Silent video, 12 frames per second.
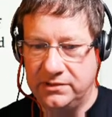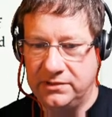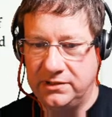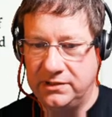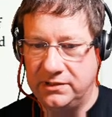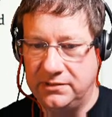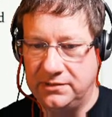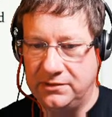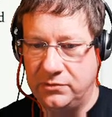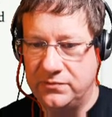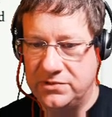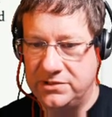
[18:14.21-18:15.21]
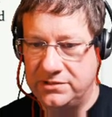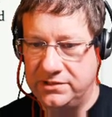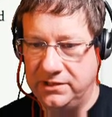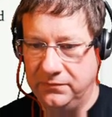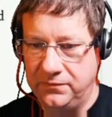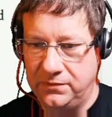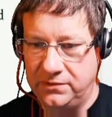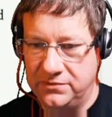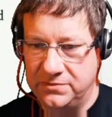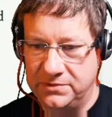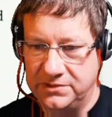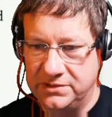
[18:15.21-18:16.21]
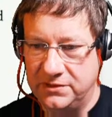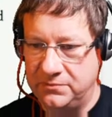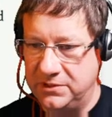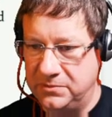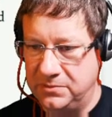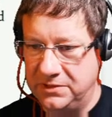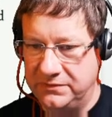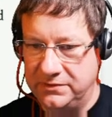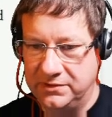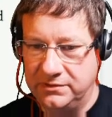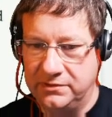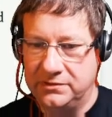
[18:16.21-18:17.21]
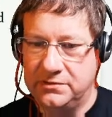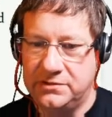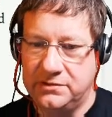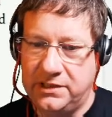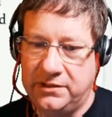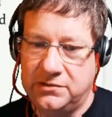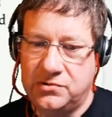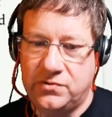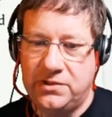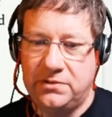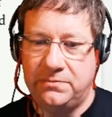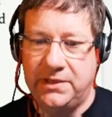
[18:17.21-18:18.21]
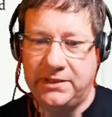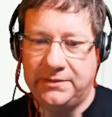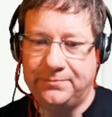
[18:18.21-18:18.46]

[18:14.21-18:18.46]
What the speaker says: however she's seeking followers because enough people believing her to get her strength back.